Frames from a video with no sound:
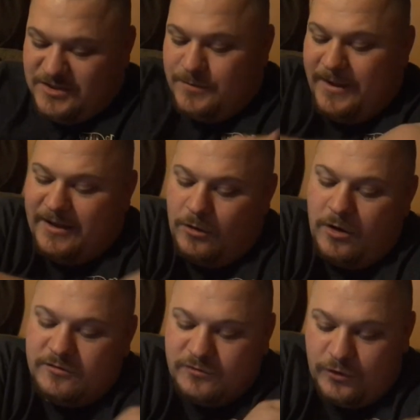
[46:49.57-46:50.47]
to make a
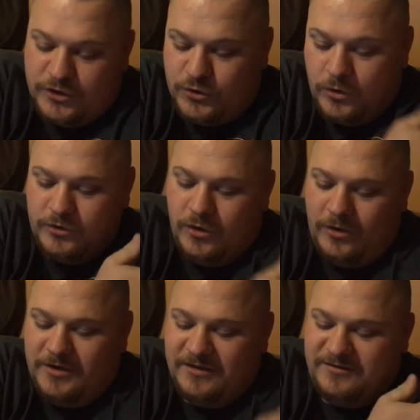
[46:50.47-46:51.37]
long story short,
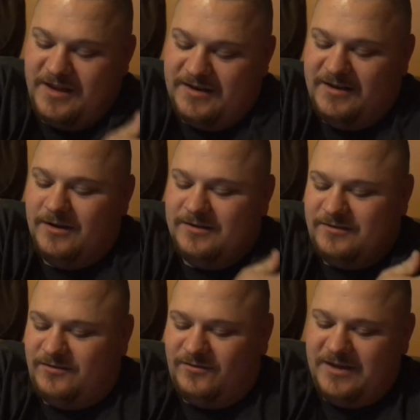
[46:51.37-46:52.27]
Goldust then
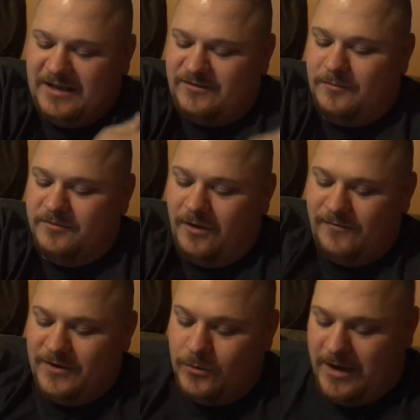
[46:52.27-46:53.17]
gets
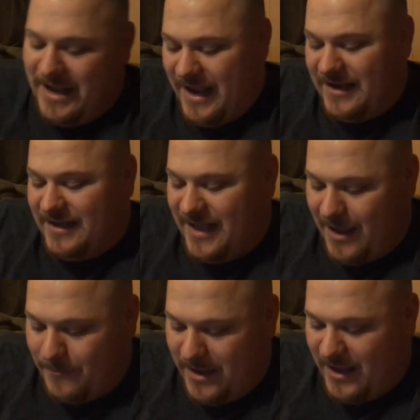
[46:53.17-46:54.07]
himself into a
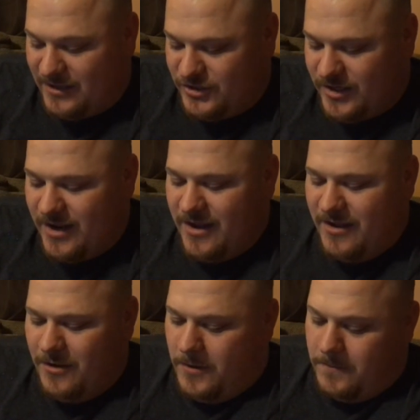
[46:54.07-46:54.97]
handicap match
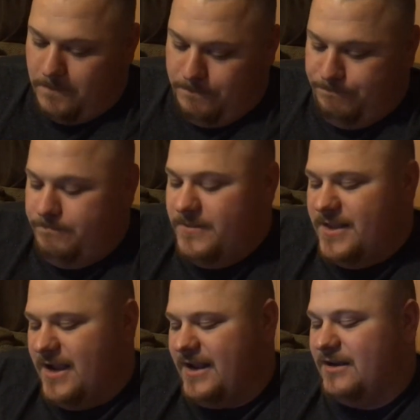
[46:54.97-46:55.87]

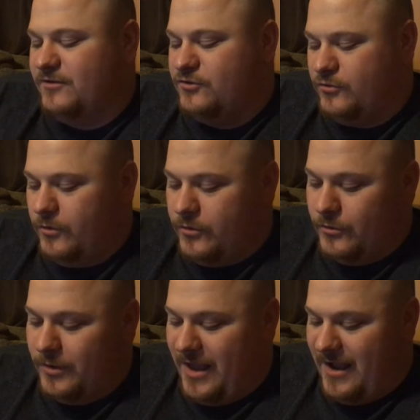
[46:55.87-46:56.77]
against Drew
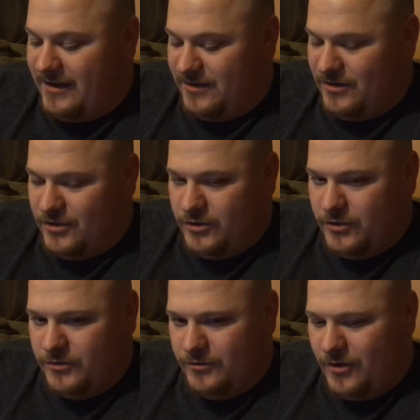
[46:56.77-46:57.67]
Gulak,
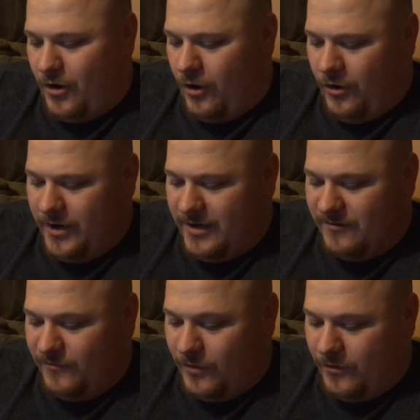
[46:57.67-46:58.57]
Arya
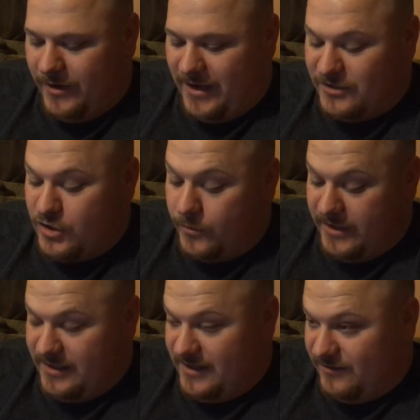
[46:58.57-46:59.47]
Daivari, and
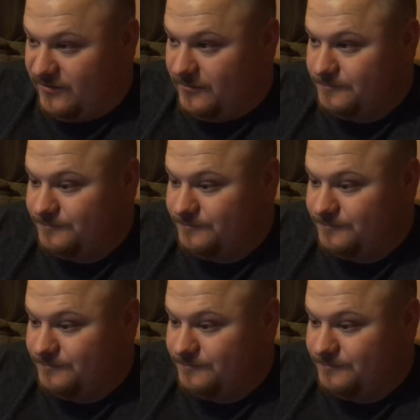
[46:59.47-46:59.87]
Tony Nese.